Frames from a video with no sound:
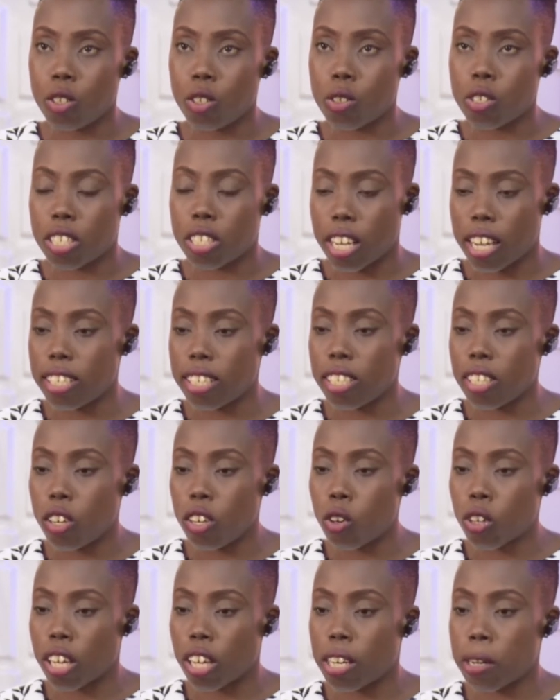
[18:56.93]
saying,
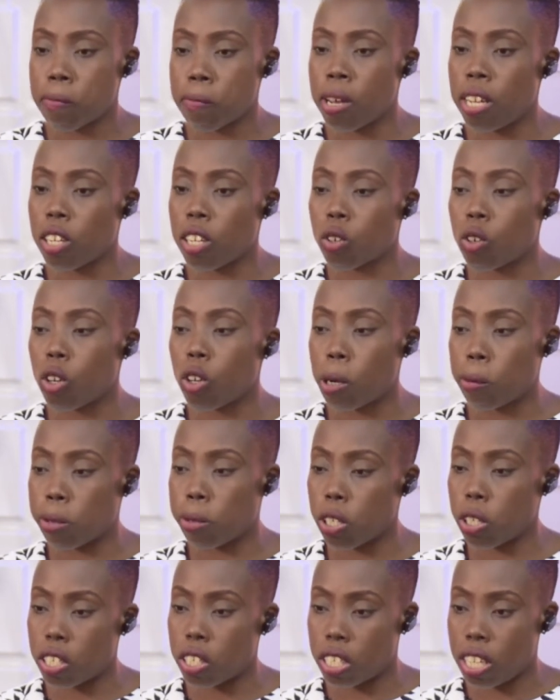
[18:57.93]
okay, the medical
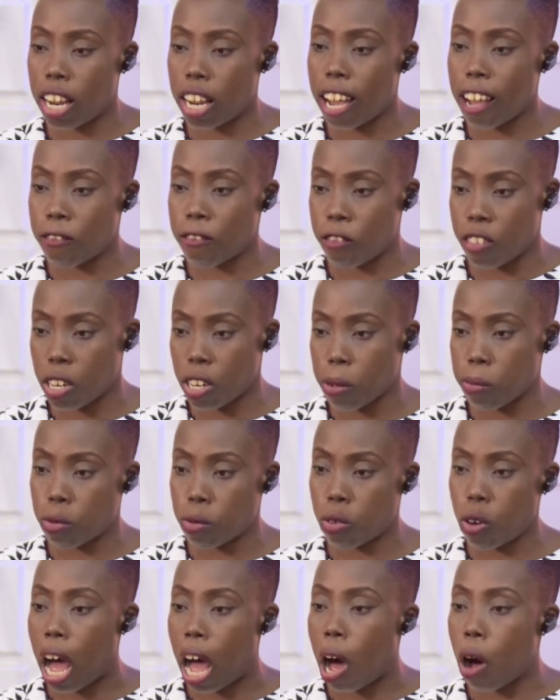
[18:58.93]
options that are
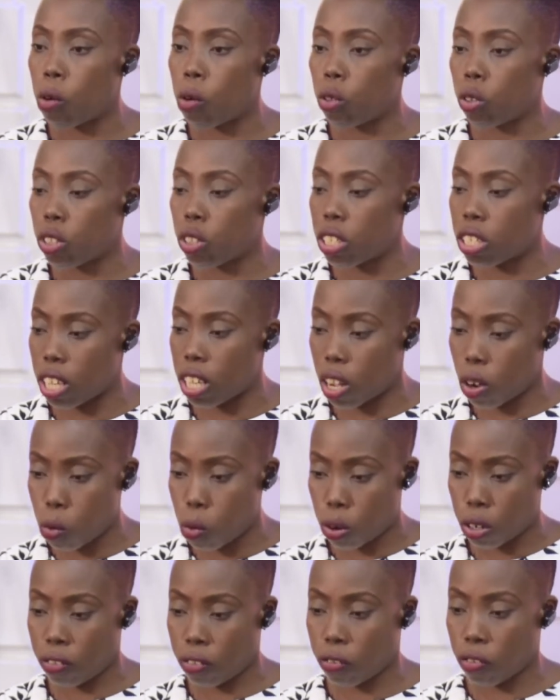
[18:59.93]
available, I will take
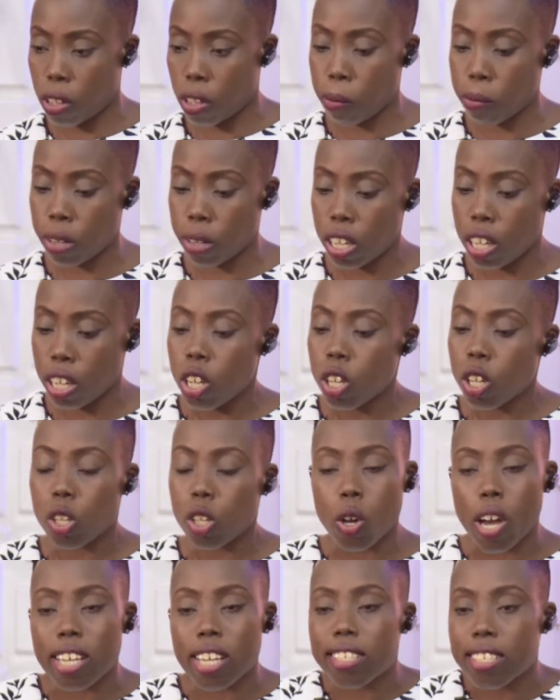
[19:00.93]
one of them.
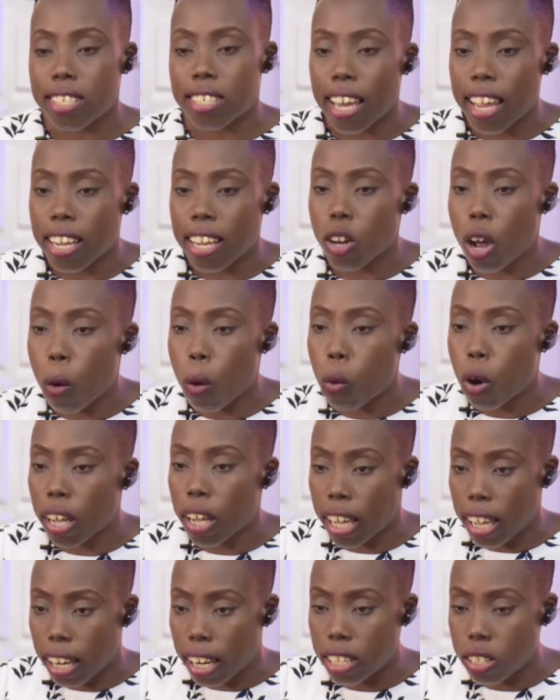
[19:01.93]
You are saying, you're
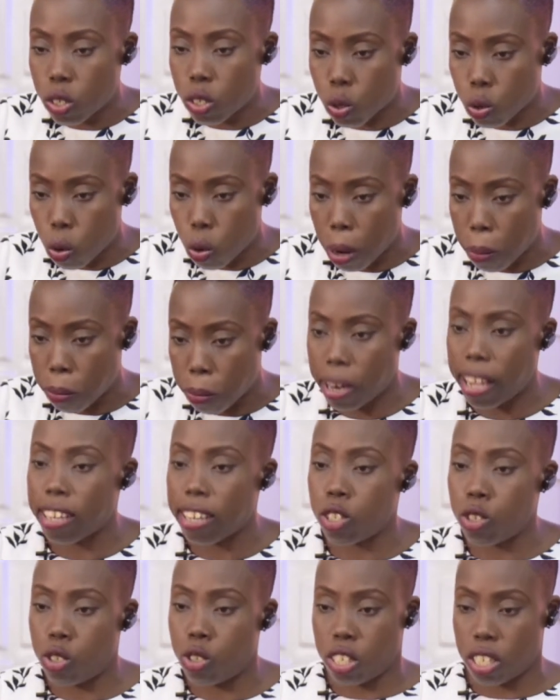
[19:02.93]
walking into it
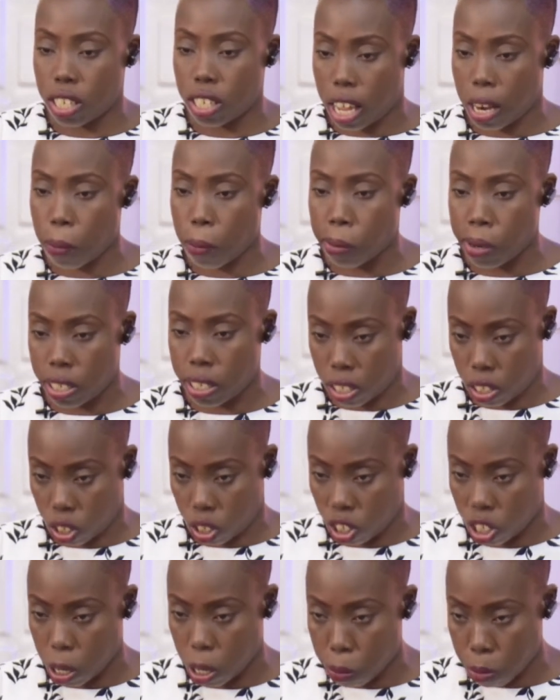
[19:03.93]
blind. You see that the place is
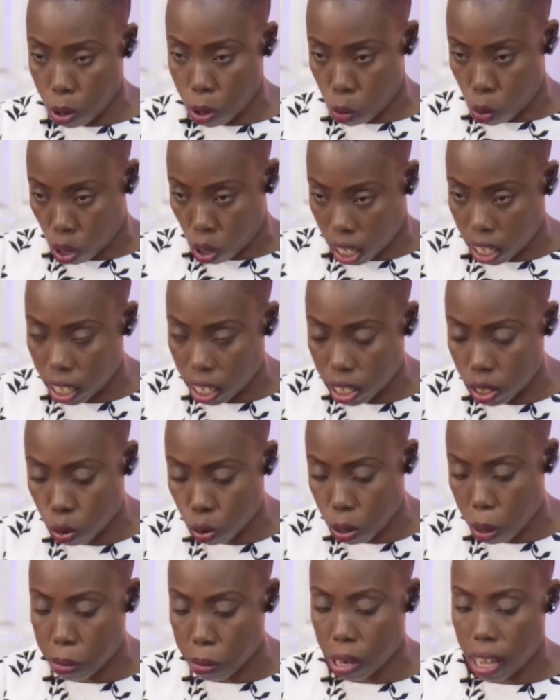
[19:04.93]
deep. You're walking
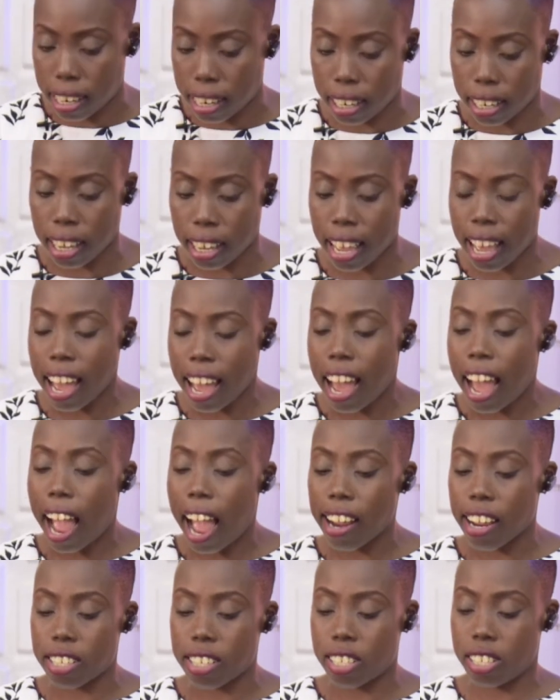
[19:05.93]
into it blindly.
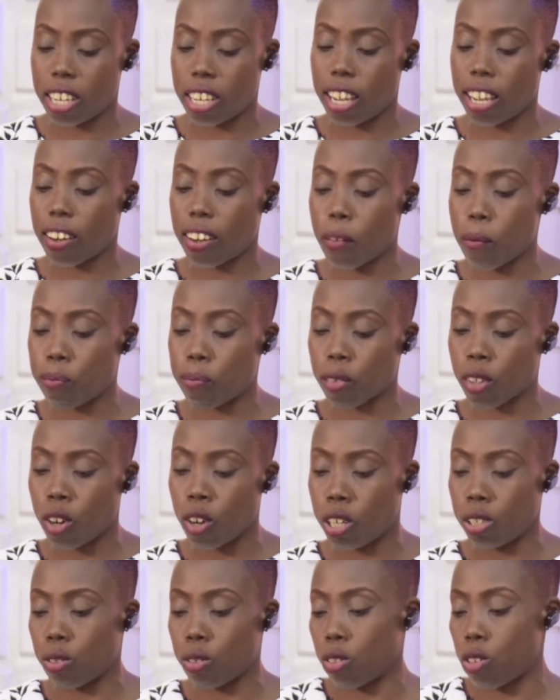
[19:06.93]
And you're saying,
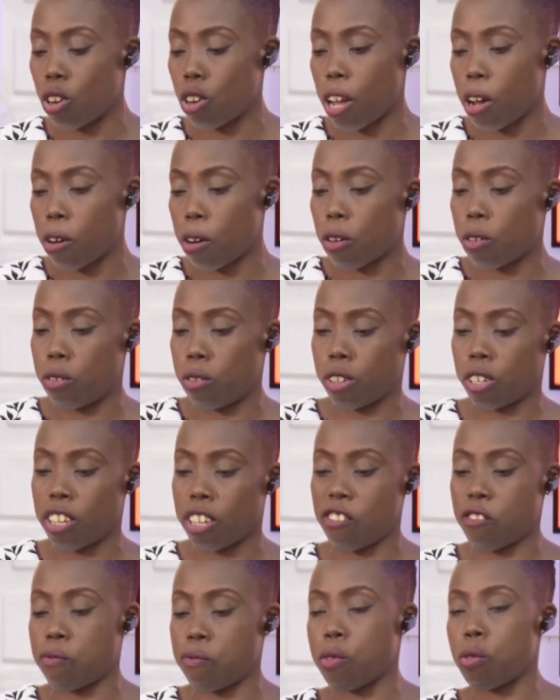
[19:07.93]
God will not
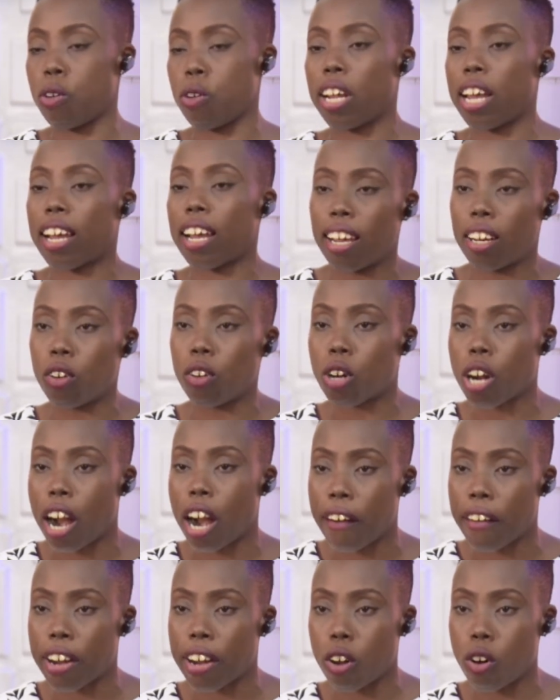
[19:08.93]
give me what I cannot
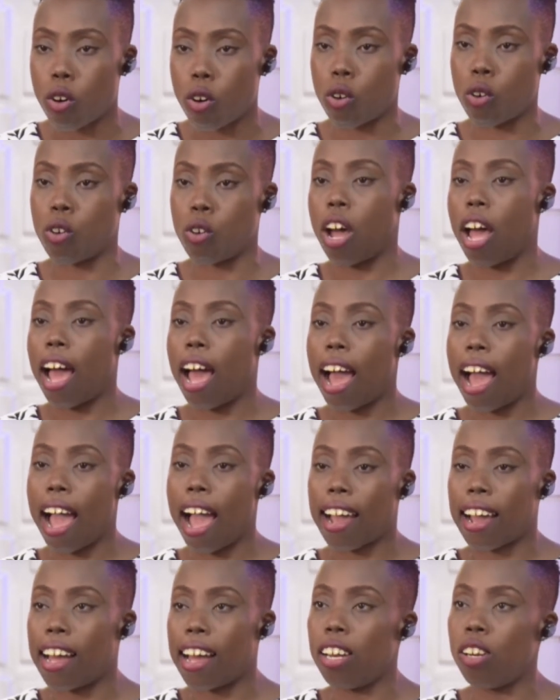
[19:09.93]
carry, or
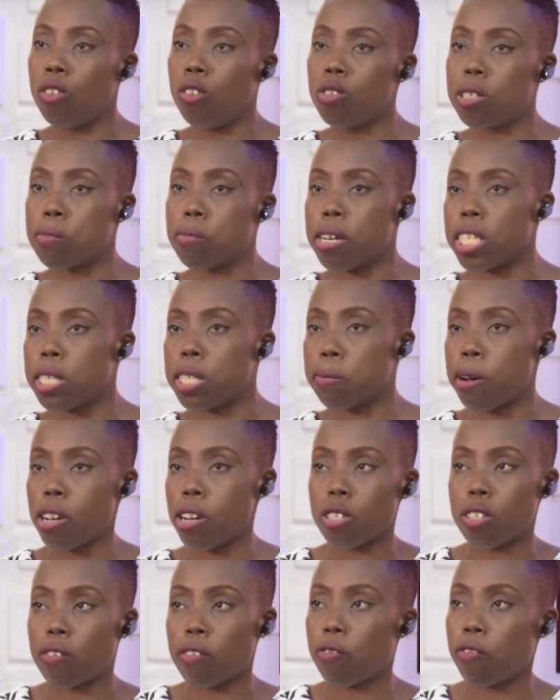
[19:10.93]
I can't lose my
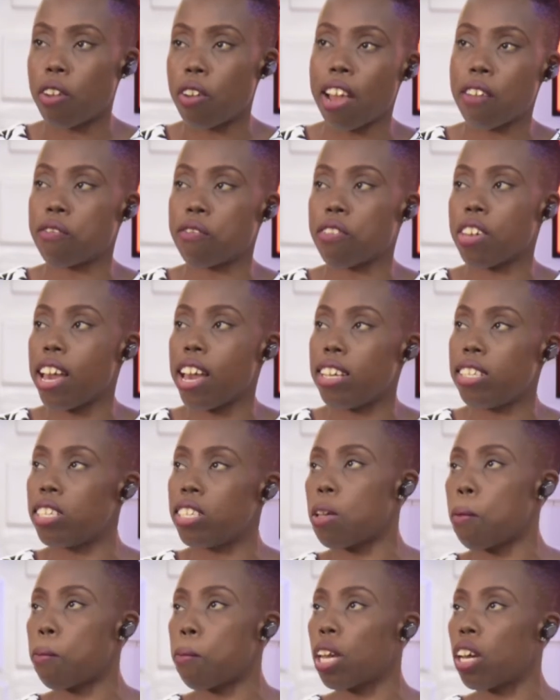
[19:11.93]
spouse of 5 years
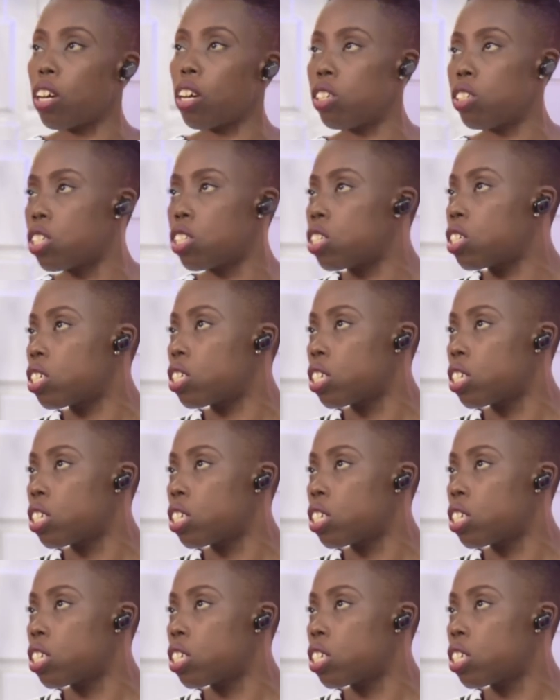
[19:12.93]
because